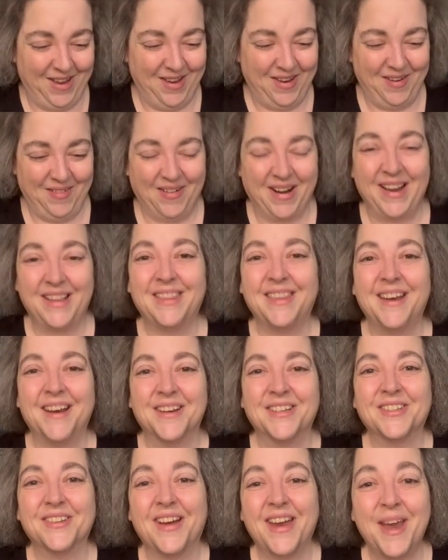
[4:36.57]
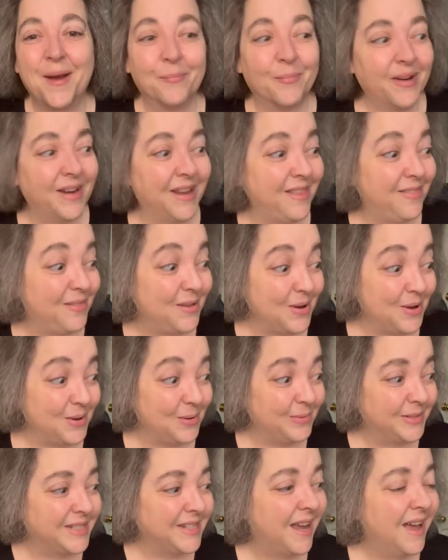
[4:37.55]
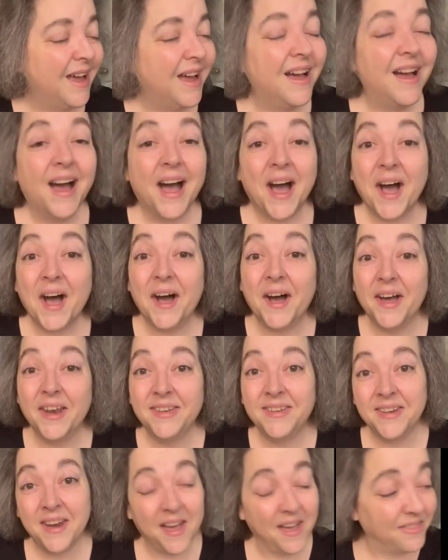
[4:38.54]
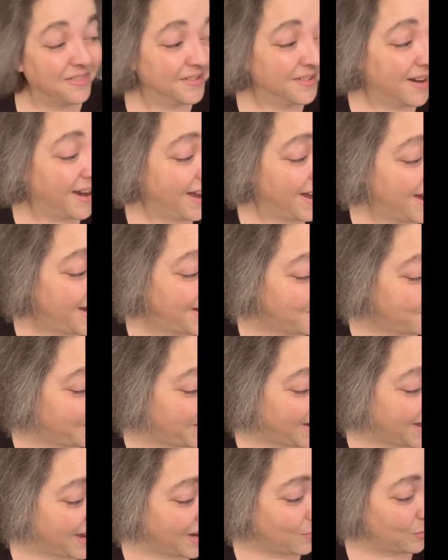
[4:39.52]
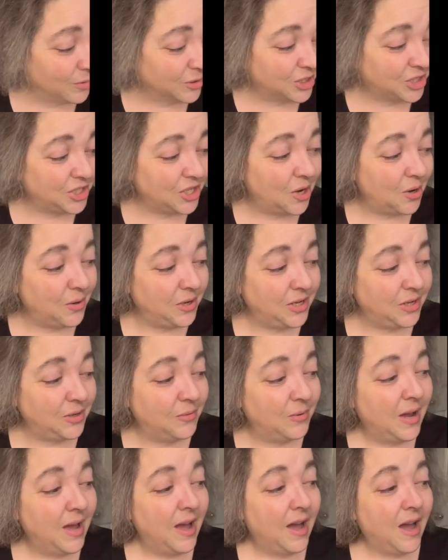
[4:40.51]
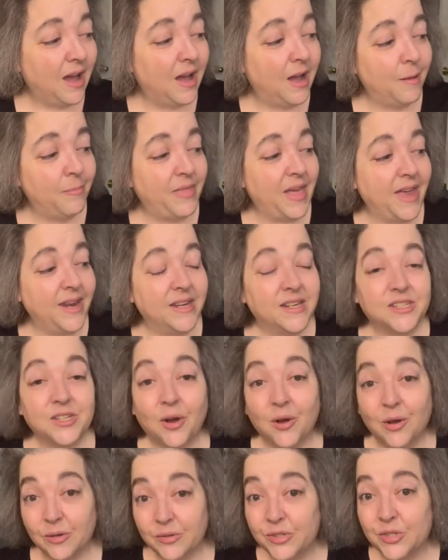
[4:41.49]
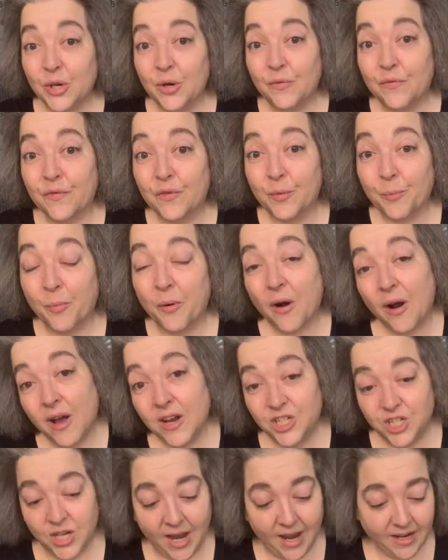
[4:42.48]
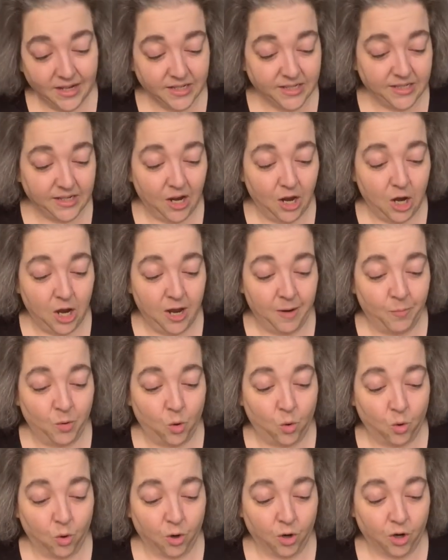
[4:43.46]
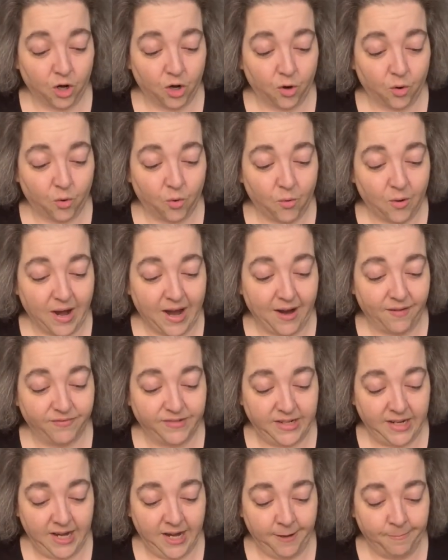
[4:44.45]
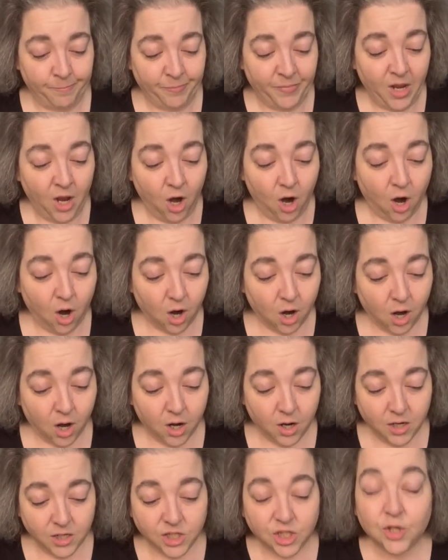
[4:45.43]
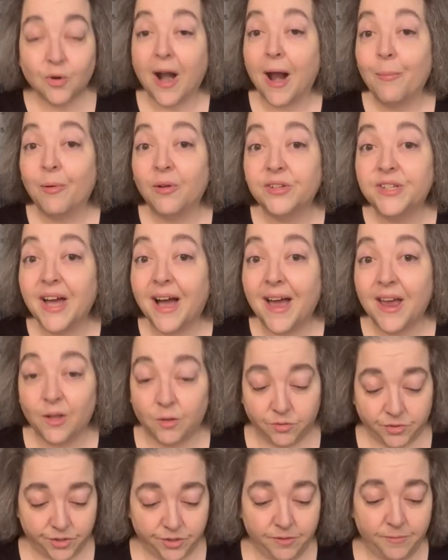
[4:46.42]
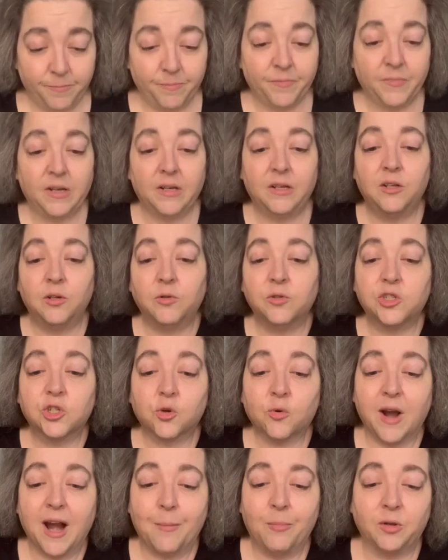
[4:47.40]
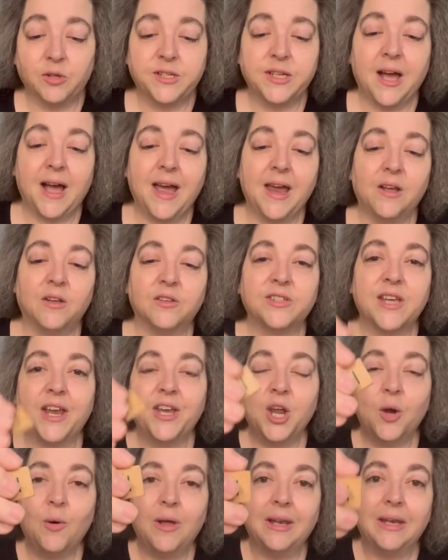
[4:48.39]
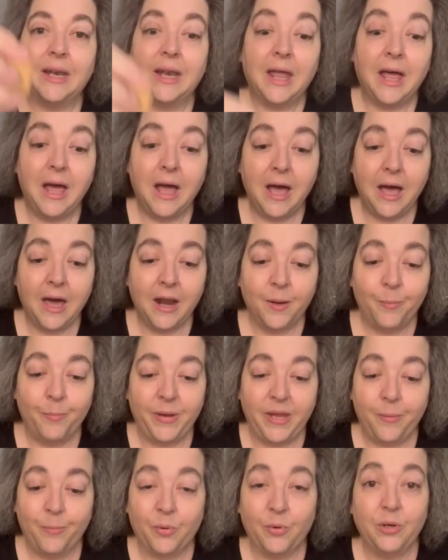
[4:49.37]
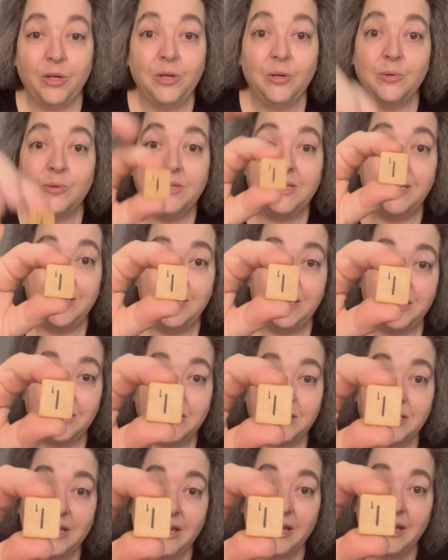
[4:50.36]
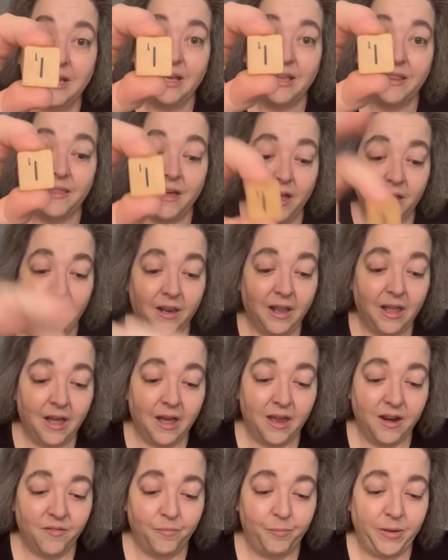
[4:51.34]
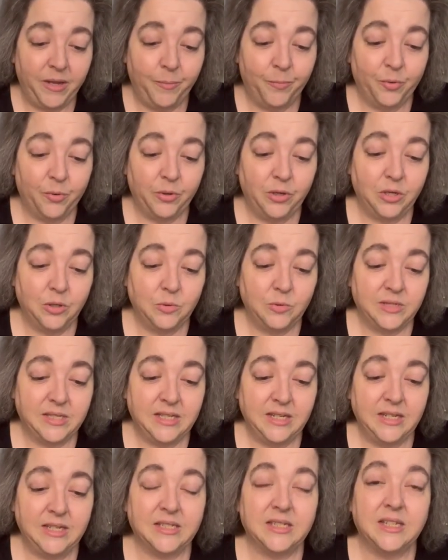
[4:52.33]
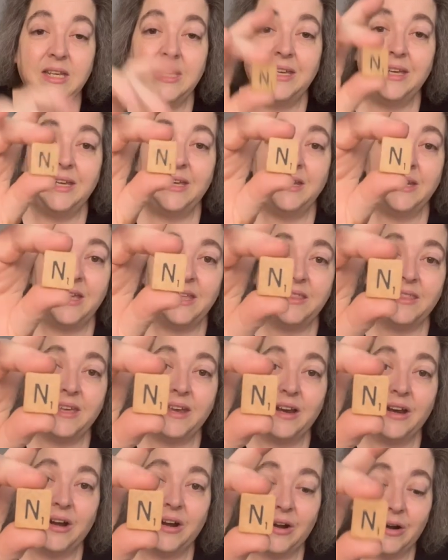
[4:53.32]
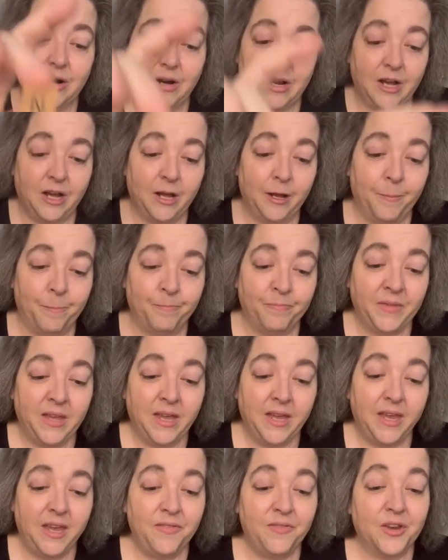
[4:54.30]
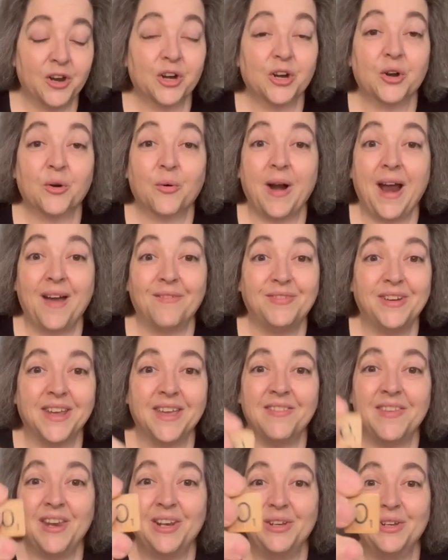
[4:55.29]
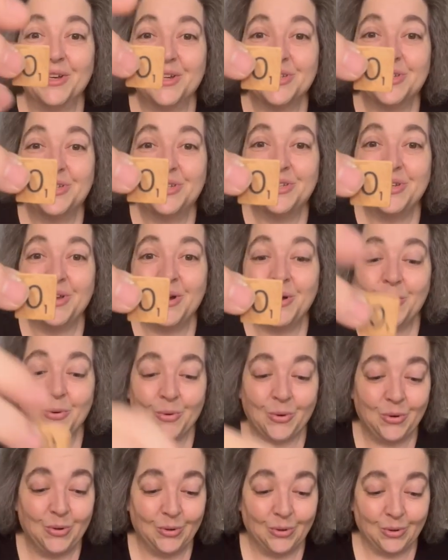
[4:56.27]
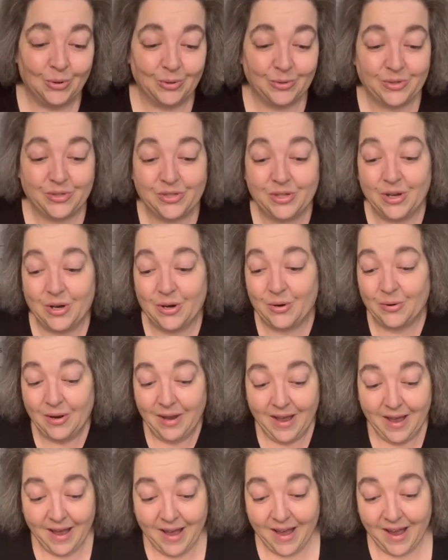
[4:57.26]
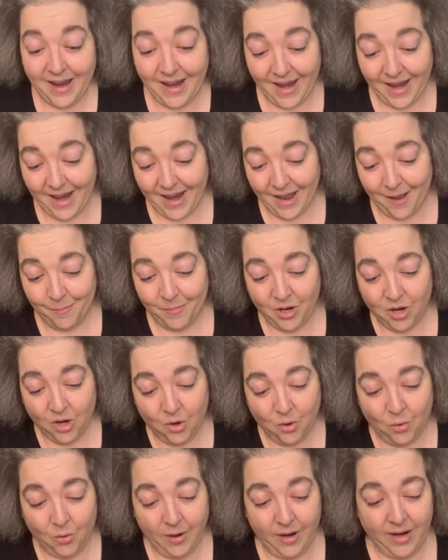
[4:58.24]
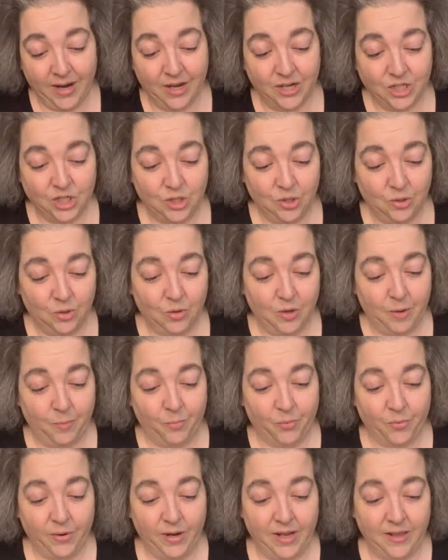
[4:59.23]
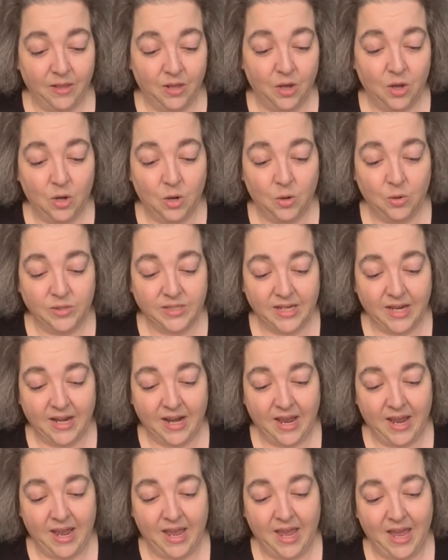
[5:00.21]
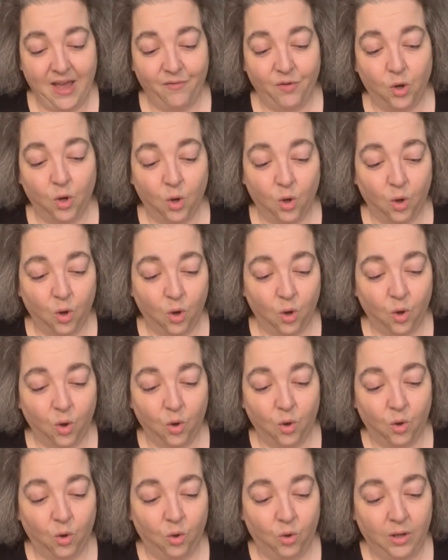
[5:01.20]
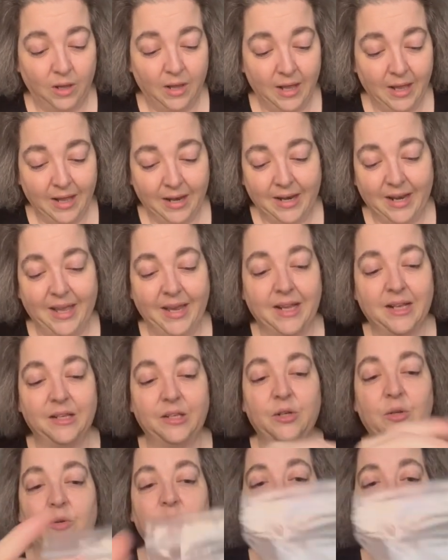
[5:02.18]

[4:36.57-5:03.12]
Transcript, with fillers: right there. So I am bringing those. Another item that I will show you uh, that is also for projects um, or crafting are Scrabble tiles, little Scrabble tiles. I know a lot of people use these a lot of people use these in their um, in their crafting and they look so cool. So I am going to bring those and I have a whole like little